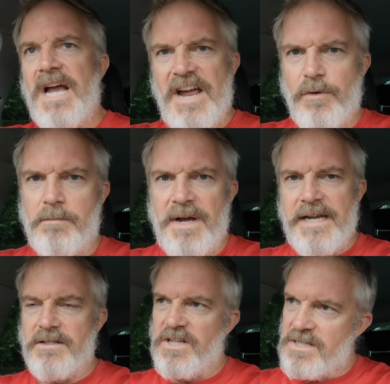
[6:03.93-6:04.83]
Everyone
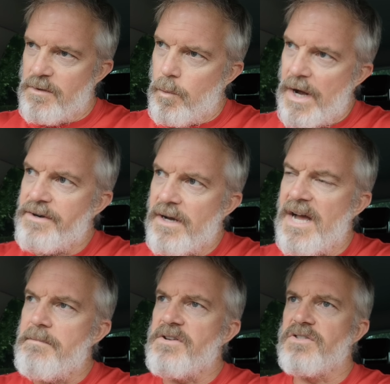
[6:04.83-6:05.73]
pays. This is the one
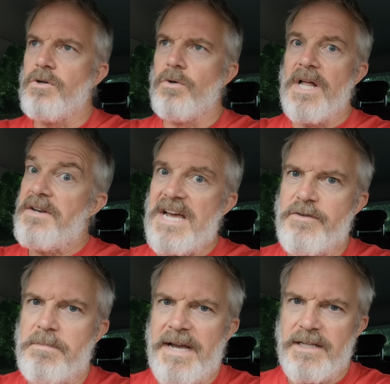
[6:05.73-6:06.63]
guy in my school that
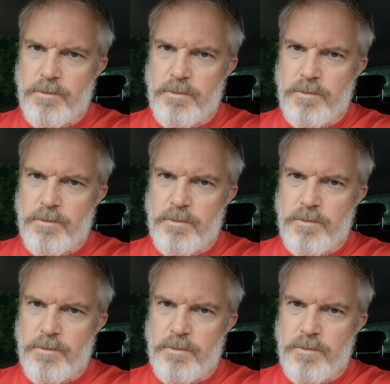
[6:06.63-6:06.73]
never paid.